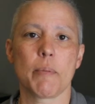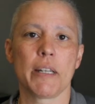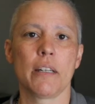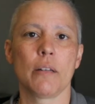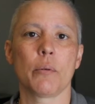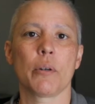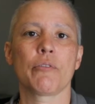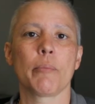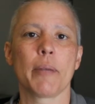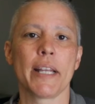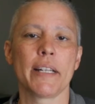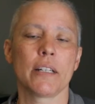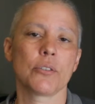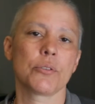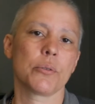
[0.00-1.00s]
spend anywhere from
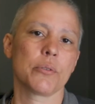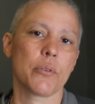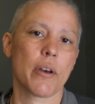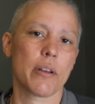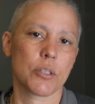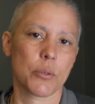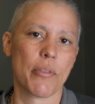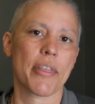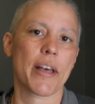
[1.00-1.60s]
800 dollars to